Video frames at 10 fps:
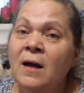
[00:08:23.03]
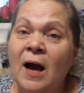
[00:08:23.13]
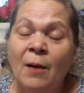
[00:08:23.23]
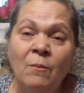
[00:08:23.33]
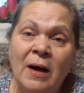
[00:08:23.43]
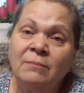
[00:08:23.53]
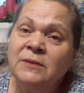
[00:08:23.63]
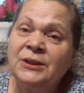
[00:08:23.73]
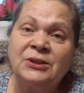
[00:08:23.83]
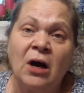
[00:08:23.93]
I'm
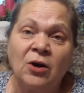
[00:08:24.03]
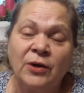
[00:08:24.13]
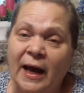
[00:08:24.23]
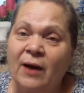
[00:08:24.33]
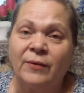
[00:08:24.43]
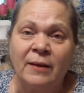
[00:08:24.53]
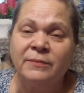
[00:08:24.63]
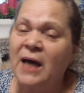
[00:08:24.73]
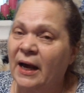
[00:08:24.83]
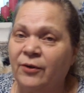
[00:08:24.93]
just tuckered out. I'm
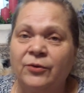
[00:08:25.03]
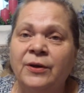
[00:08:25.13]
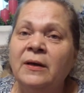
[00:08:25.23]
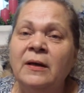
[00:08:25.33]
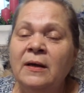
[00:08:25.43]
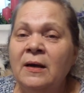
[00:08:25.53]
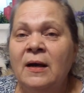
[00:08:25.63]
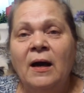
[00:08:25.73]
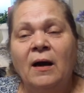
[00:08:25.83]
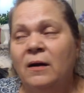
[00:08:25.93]
tired,
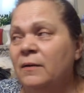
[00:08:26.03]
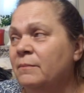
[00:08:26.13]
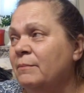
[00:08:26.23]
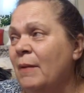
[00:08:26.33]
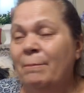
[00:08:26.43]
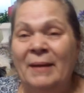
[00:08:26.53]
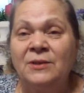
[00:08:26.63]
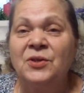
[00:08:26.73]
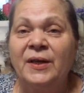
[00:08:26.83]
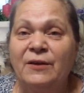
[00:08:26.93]

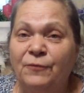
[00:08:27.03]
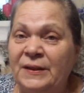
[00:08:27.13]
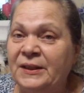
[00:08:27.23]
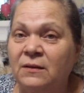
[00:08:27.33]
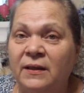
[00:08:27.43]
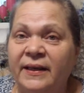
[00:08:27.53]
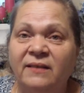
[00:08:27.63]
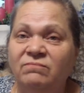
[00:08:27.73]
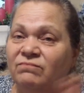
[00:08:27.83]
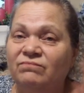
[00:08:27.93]
mentally and physically.
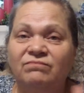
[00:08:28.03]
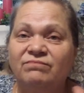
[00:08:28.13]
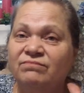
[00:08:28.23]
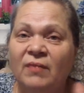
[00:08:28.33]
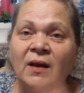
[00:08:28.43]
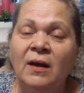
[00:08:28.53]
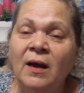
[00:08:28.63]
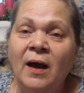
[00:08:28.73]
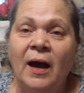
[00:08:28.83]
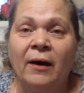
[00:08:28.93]

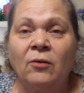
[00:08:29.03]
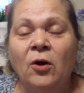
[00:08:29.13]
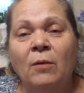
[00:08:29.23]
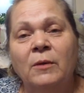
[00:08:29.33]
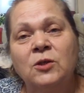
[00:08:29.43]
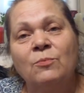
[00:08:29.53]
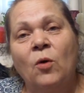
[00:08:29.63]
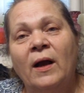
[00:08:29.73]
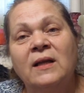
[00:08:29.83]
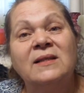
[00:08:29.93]
I don't know how much
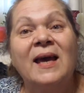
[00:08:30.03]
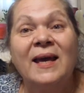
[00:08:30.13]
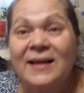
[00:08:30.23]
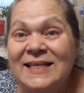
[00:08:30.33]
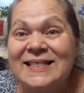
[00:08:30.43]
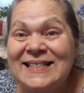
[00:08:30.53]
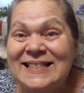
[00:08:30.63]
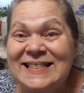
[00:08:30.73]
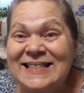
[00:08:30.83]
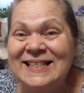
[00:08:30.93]
more I can take.
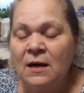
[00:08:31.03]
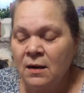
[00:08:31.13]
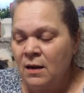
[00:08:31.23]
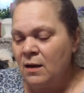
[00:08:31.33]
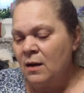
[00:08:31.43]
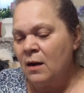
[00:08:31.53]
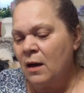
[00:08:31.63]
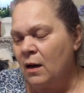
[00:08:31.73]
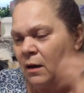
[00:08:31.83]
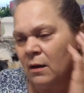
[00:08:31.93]

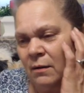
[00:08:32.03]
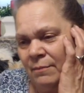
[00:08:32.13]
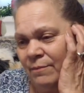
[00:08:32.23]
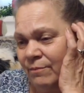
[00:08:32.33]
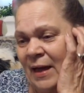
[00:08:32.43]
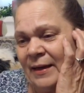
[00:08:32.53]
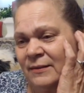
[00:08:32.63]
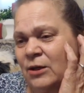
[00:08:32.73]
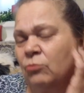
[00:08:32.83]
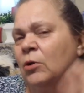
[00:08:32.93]
I
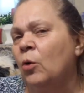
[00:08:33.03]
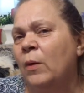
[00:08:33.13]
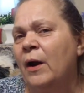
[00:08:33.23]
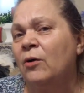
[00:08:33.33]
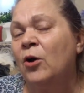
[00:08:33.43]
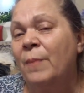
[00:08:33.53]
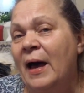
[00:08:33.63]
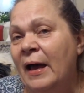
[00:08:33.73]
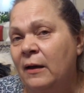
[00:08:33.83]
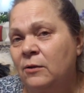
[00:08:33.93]
don't know when I'll go
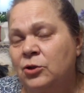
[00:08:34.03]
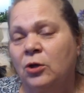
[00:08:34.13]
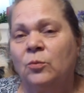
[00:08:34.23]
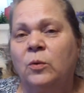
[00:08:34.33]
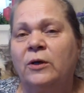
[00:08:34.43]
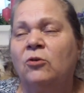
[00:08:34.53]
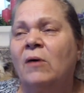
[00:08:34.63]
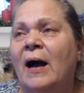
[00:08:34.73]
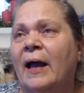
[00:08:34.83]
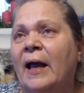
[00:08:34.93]
back to Goodwill.
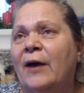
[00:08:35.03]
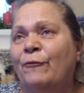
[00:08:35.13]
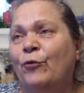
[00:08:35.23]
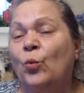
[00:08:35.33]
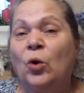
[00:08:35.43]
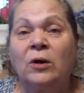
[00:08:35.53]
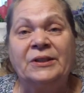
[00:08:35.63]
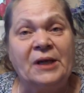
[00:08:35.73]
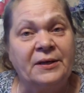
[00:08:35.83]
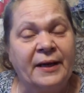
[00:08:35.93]
I have to work
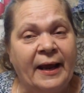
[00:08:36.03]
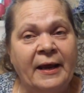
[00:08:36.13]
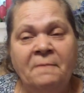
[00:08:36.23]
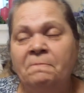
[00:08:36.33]
Sunday.